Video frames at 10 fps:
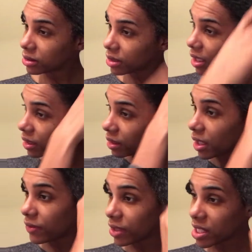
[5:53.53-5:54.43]
I
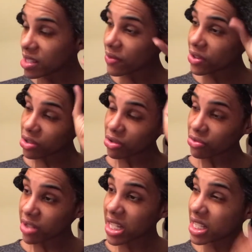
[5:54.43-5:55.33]
love it. It doesn't feel
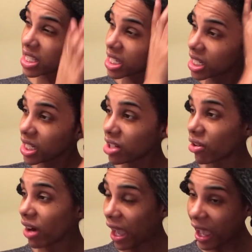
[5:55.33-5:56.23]
greasy or
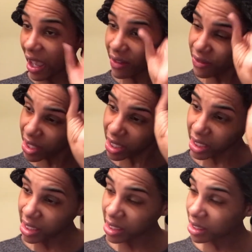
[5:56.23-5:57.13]
heavy.
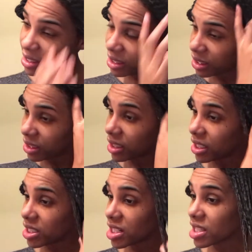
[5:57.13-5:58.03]

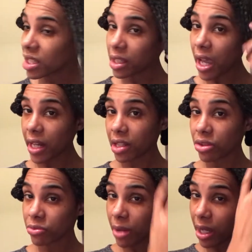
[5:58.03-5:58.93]
It's just gliding
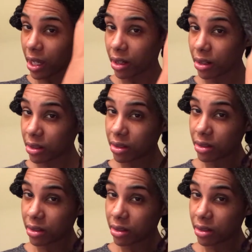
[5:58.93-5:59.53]
through my hair.